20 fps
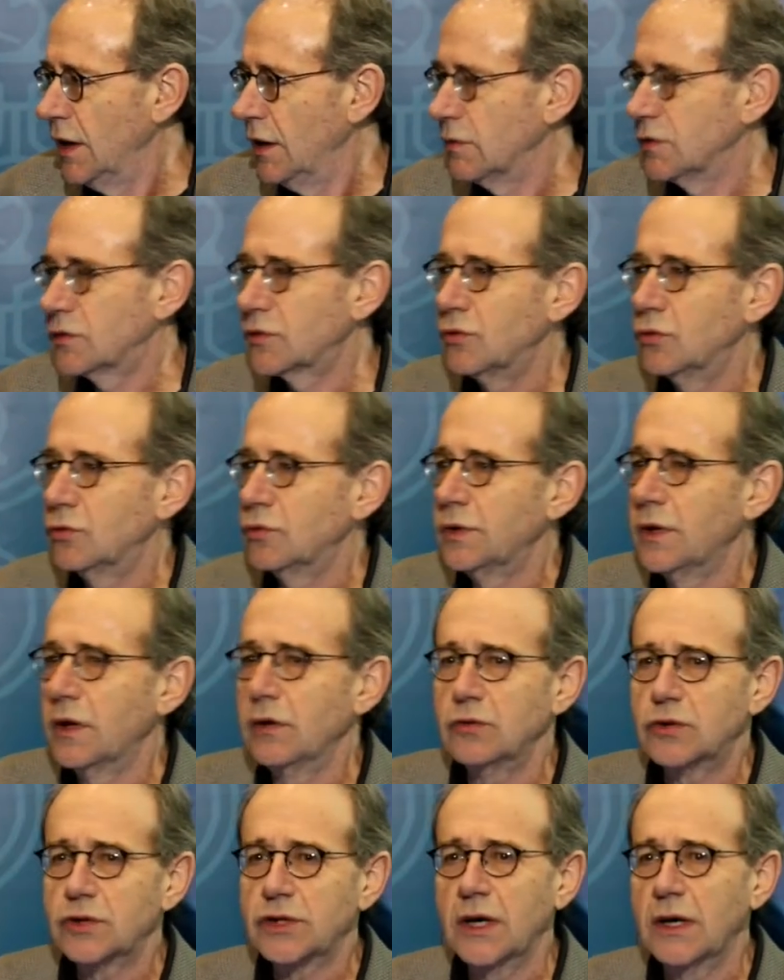is called No
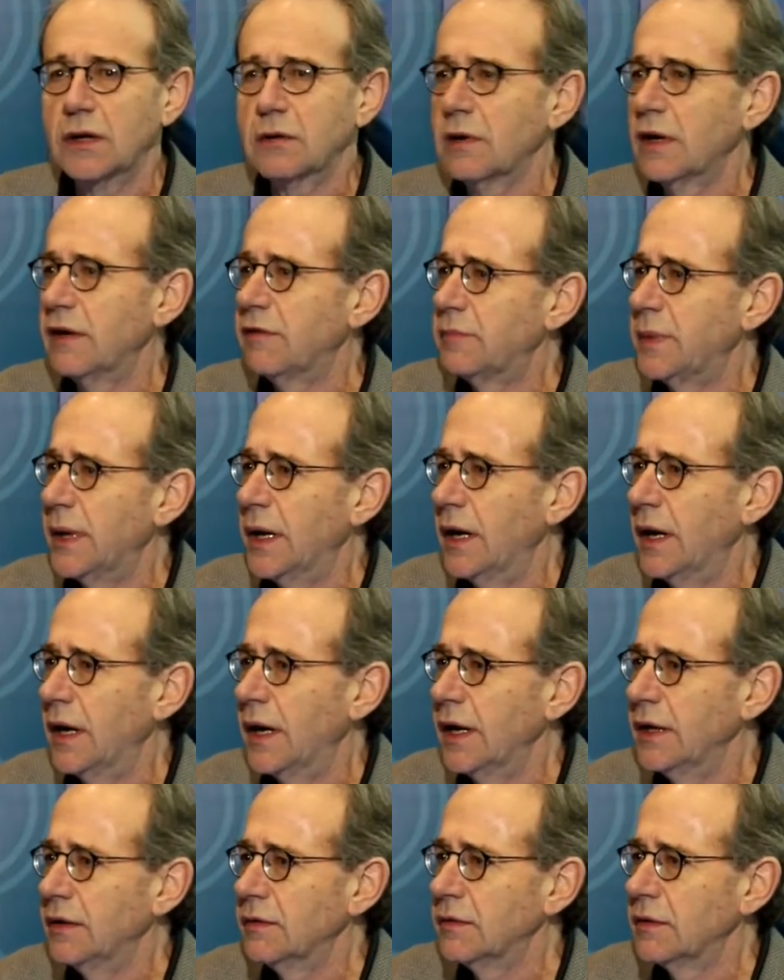Child Left
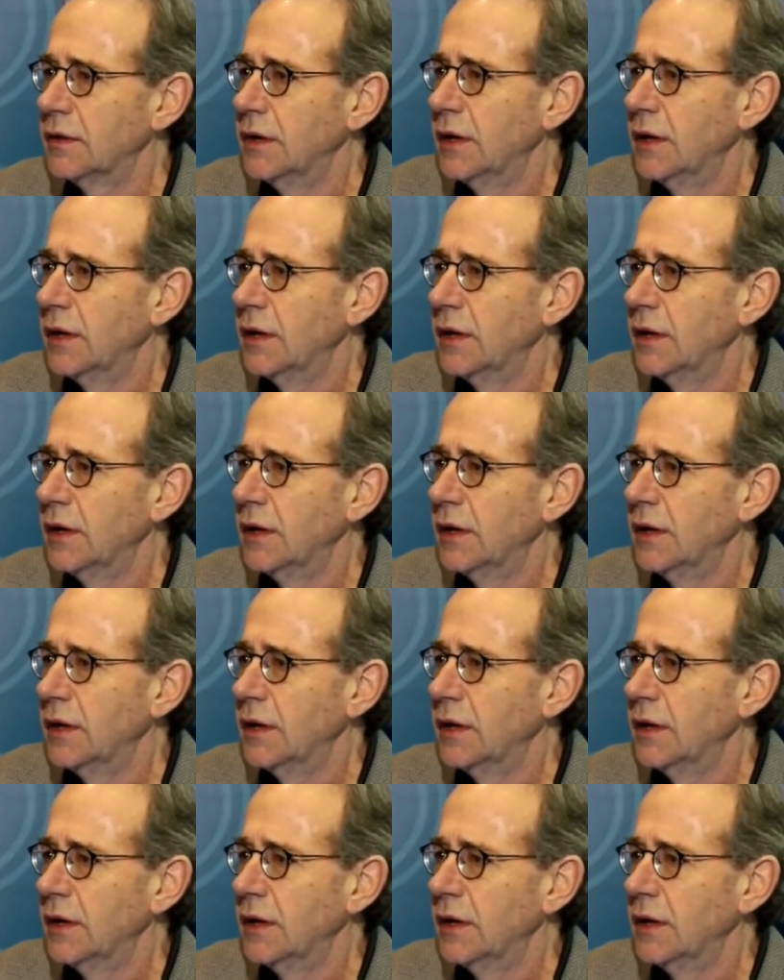Behind.